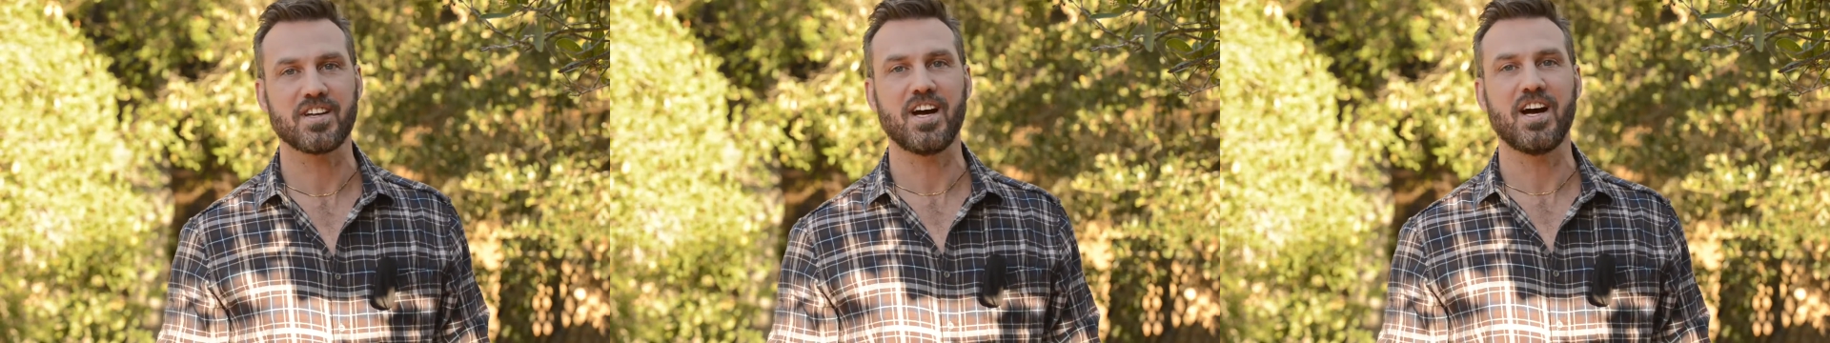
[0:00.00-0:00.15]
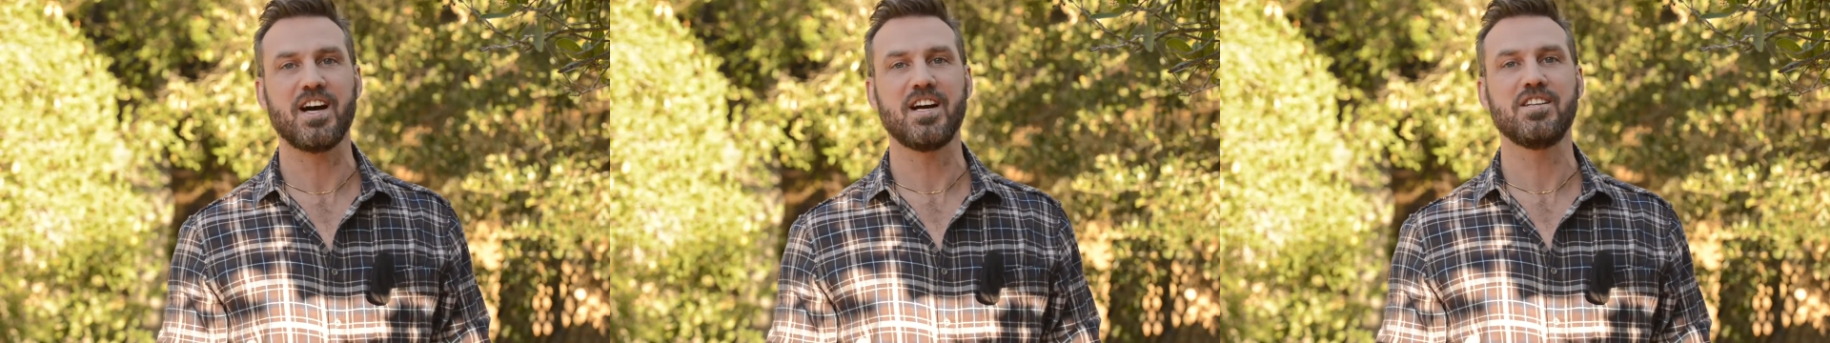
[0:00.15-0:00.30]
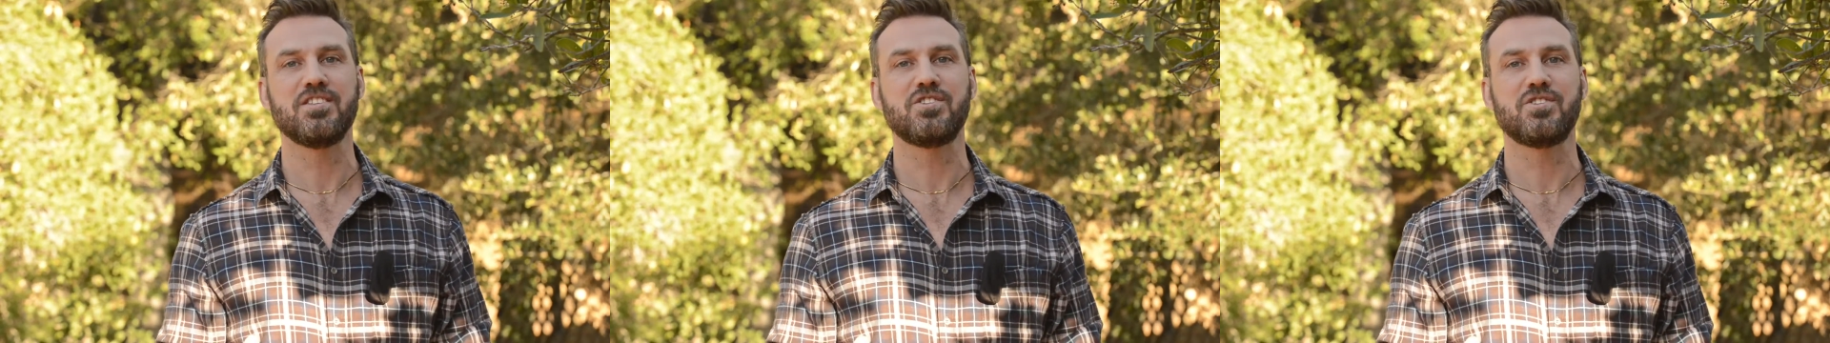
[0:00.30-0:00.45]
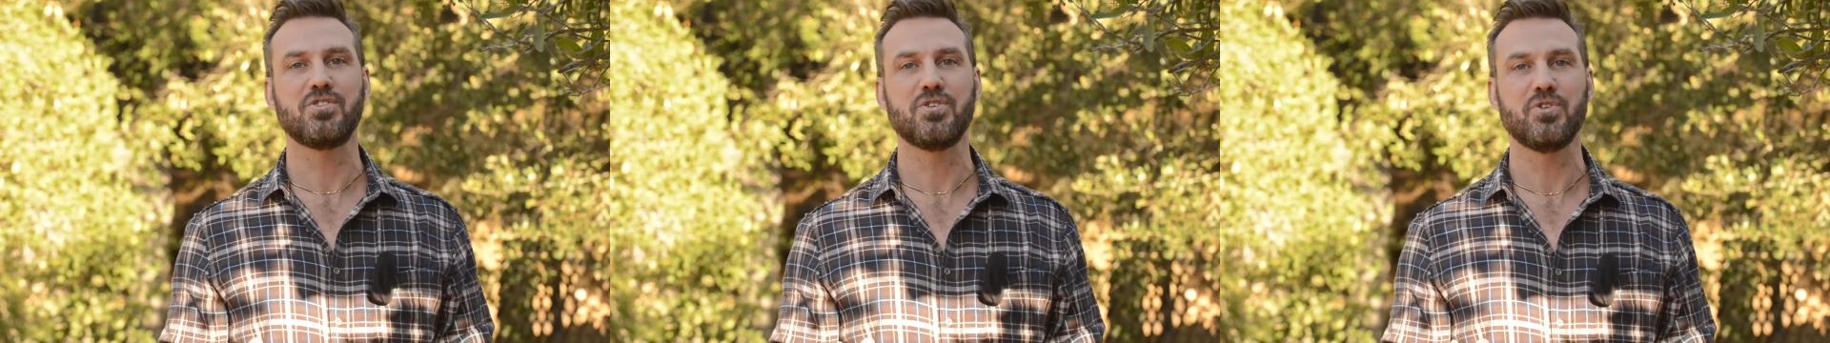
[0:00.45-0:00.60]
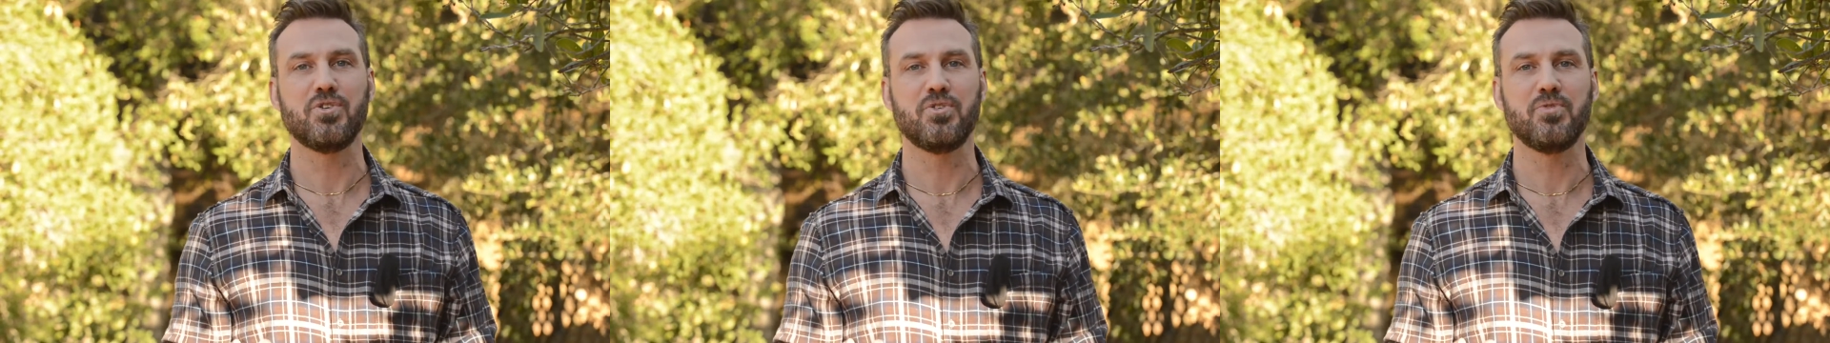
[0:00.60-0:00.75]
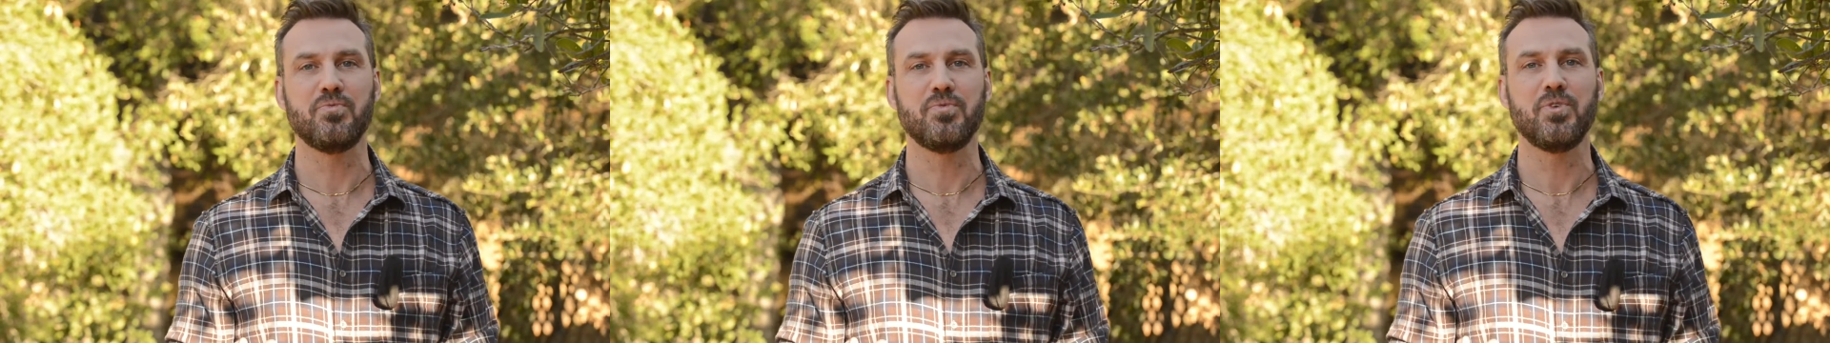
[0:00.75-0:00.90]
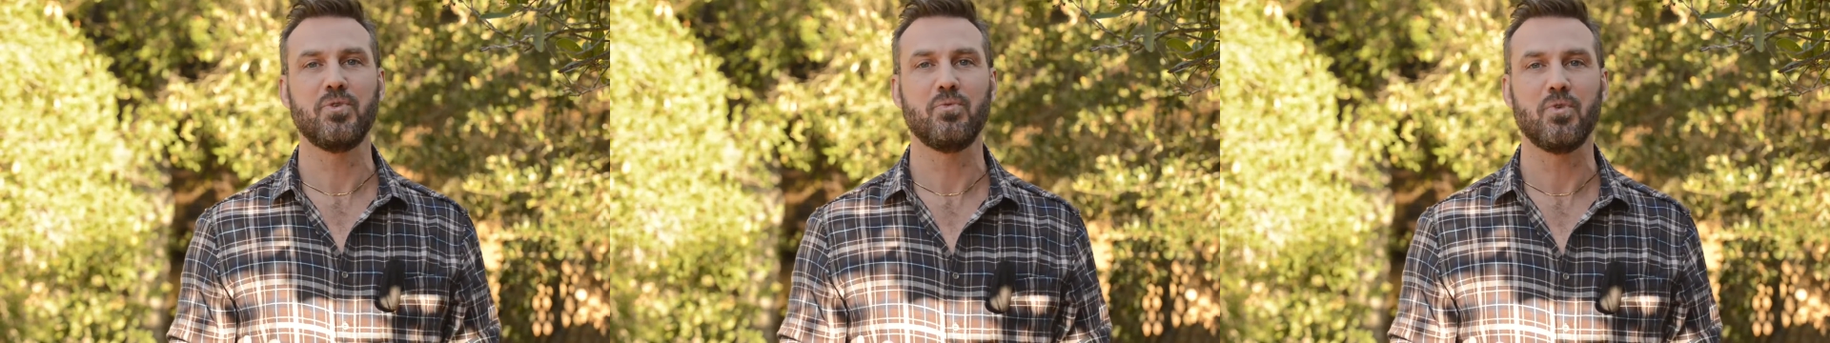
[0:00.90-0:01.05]
on
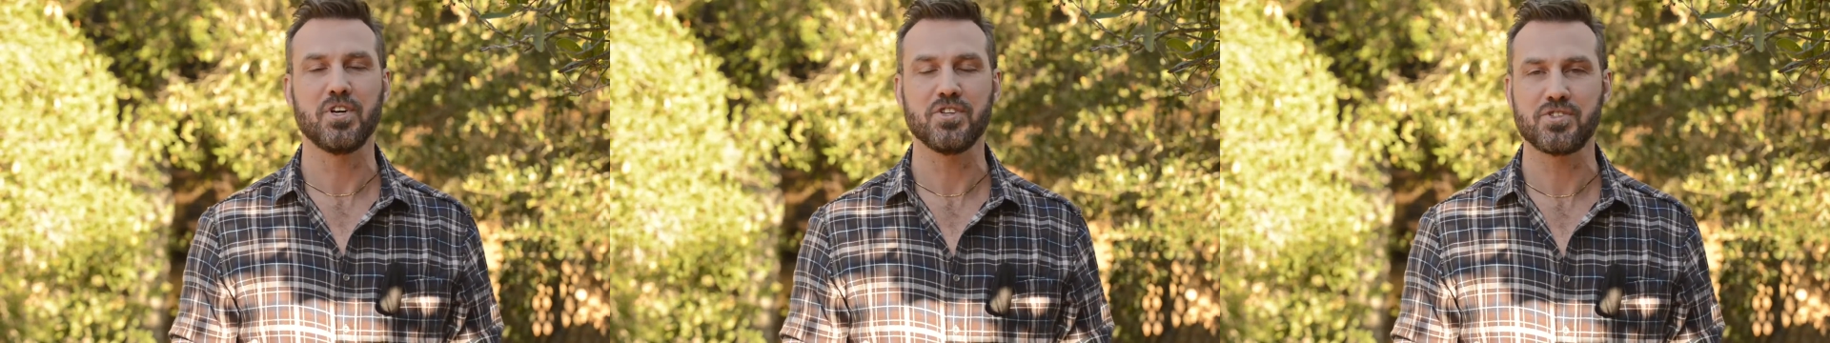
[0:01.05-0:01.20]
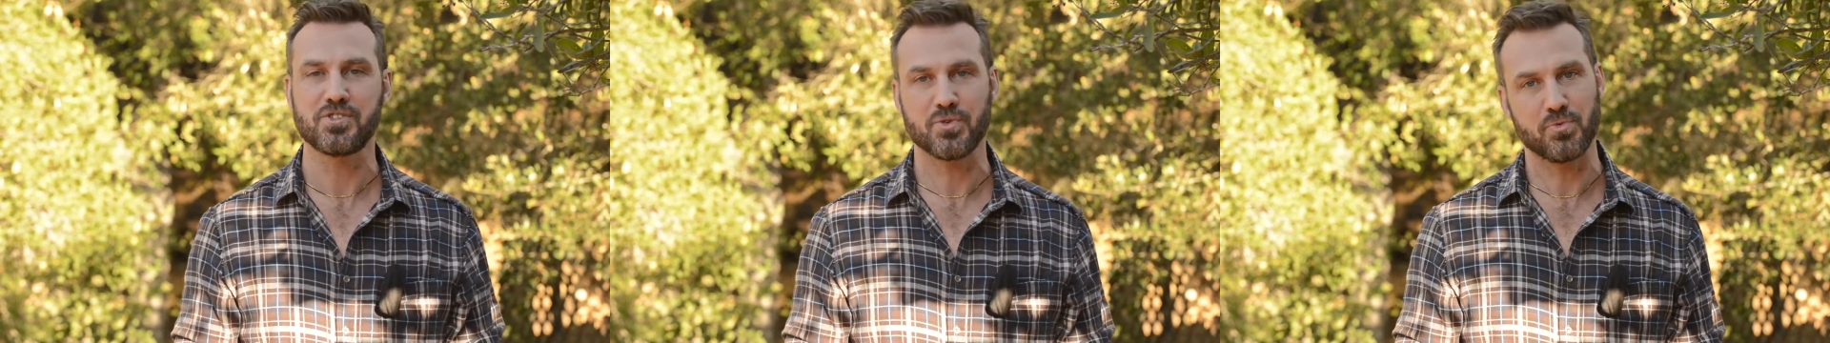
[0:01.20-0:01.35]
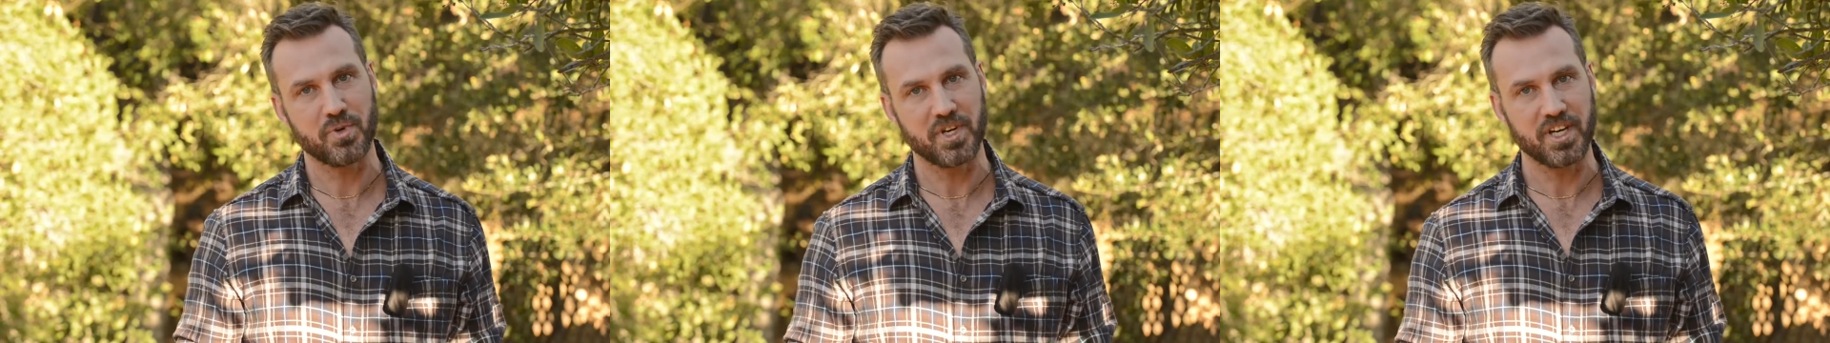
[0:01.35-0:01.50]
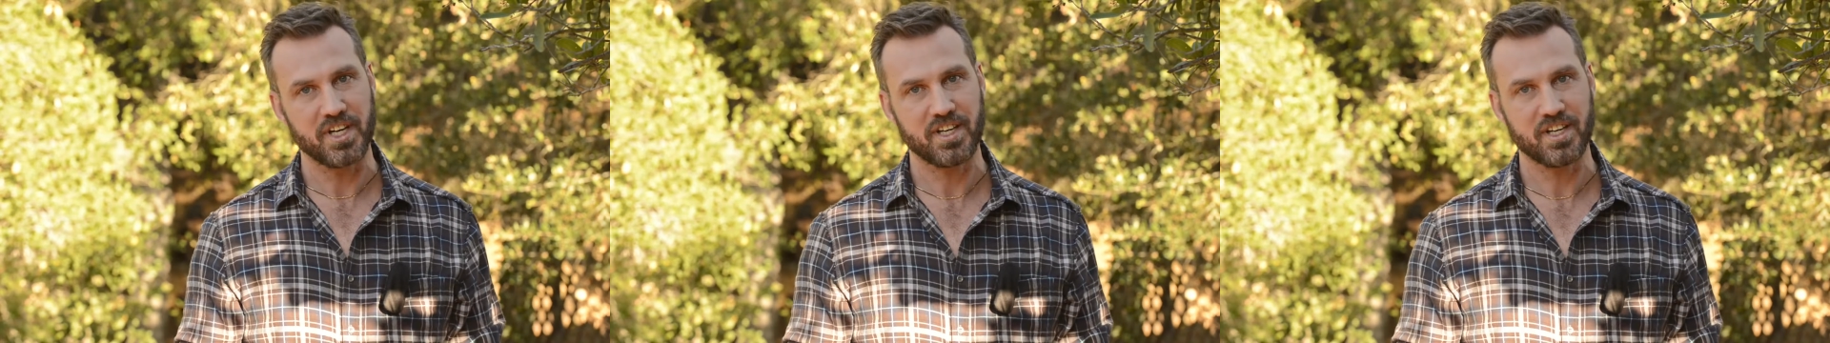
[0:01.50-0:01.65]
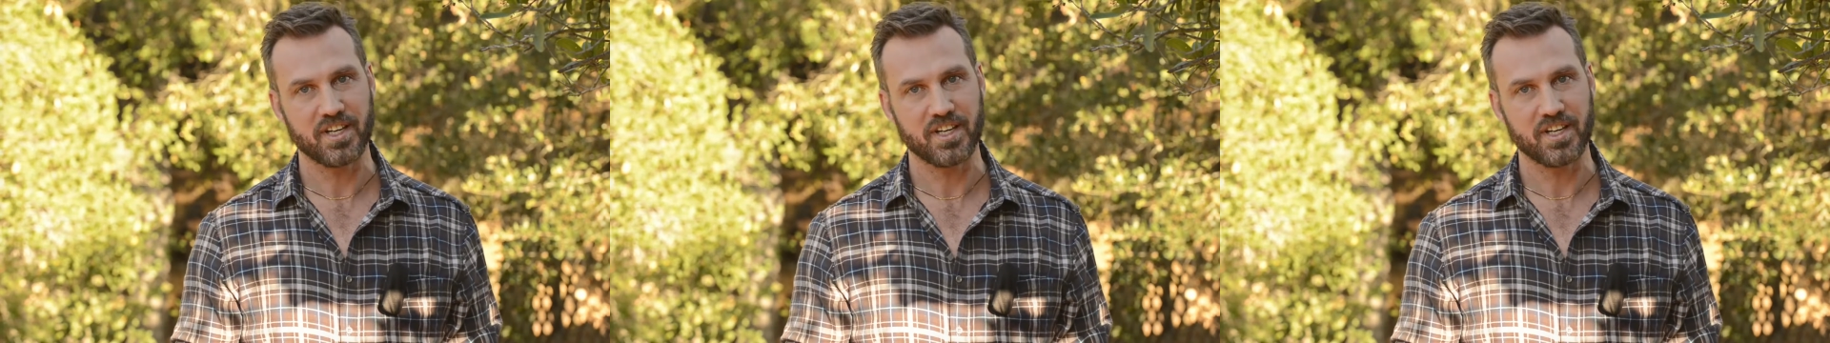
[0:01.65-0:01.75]
Zoom once a week